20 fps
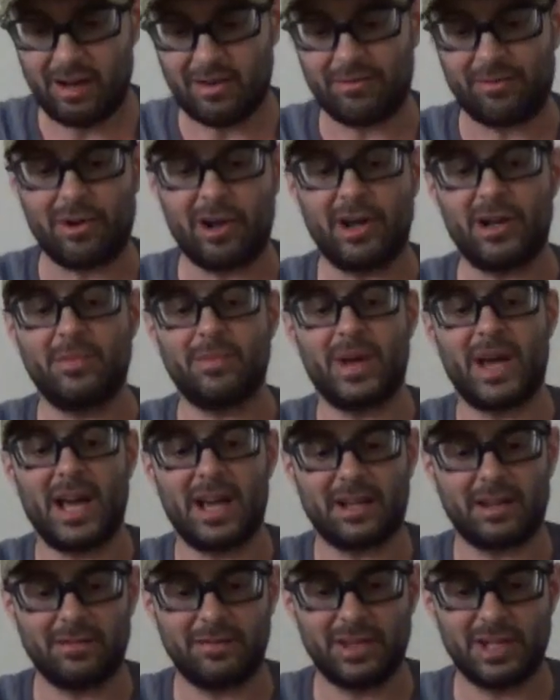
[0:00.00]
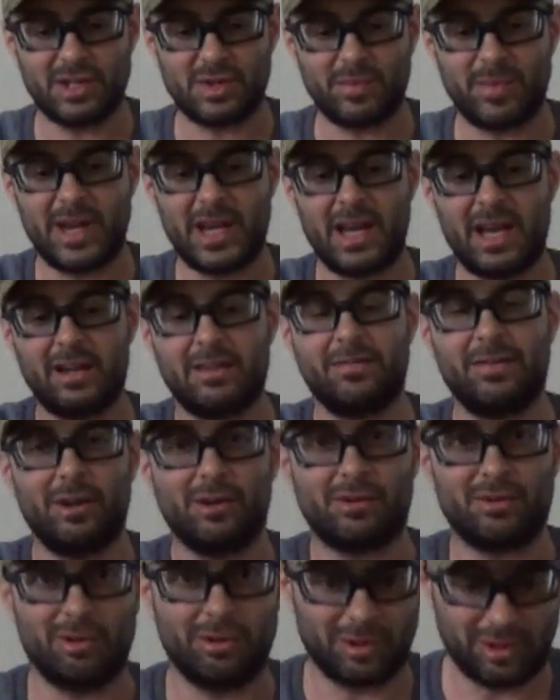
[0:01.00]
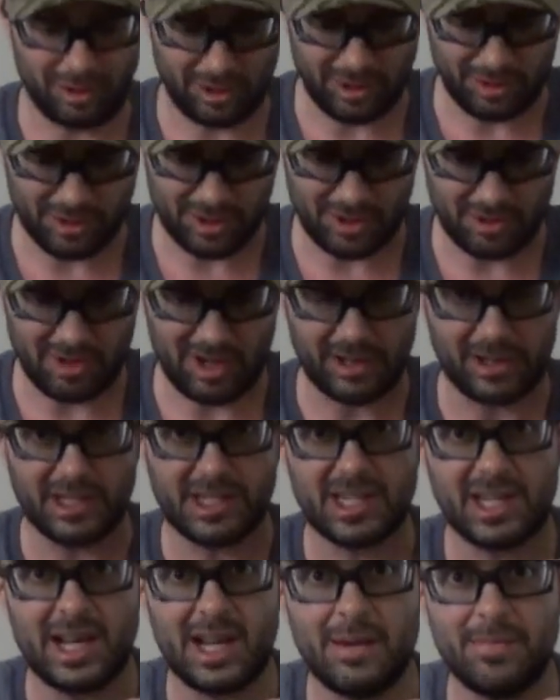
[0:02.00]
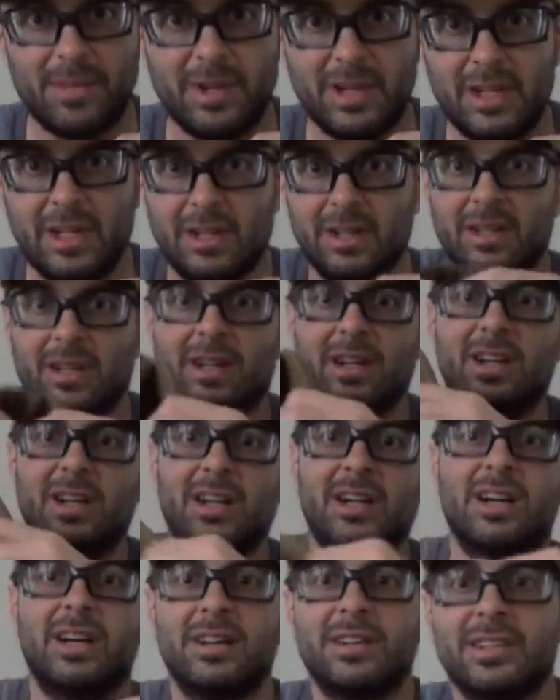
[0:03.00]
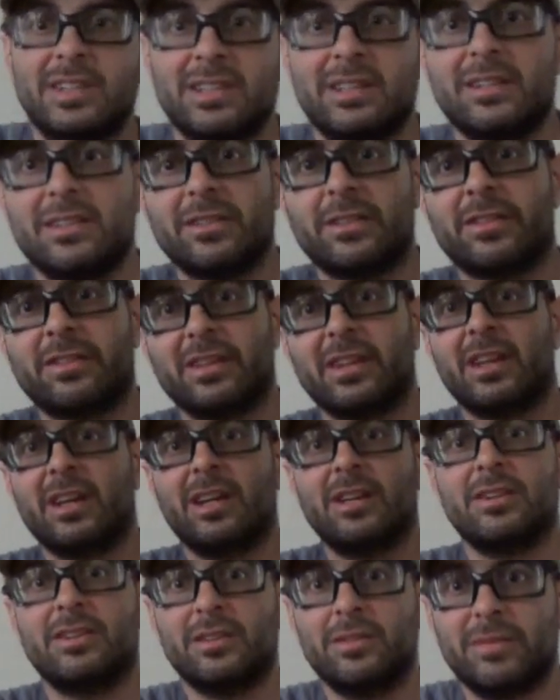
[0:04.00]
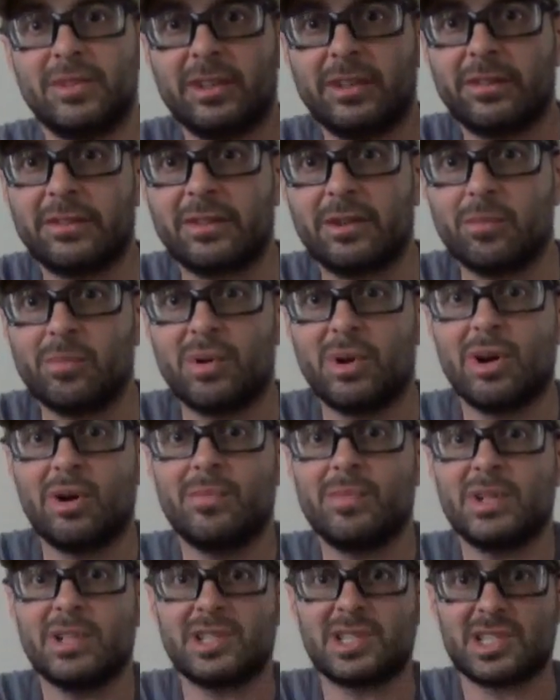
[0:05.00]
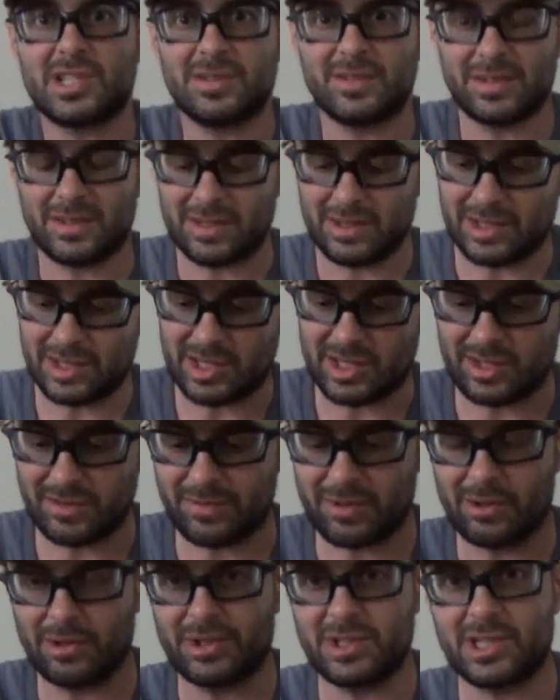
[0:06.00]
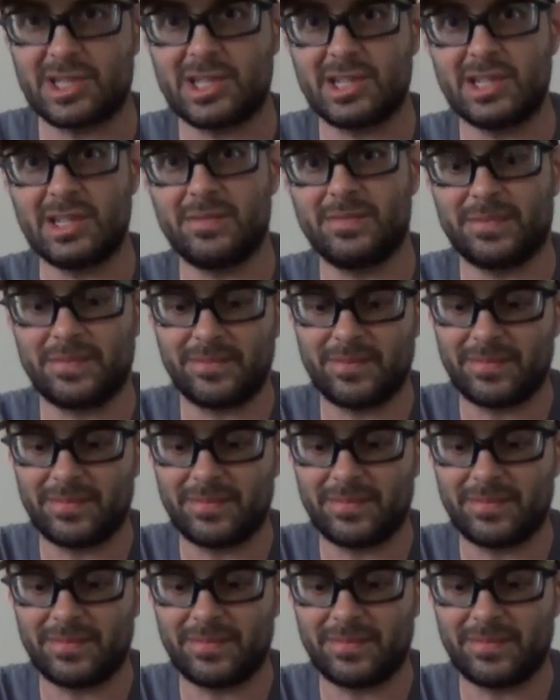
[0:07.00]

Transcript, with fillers: Uh, front and back of each bag, Velcro closure on the top. Uh, on the inside of these compartments, it's difficult to see,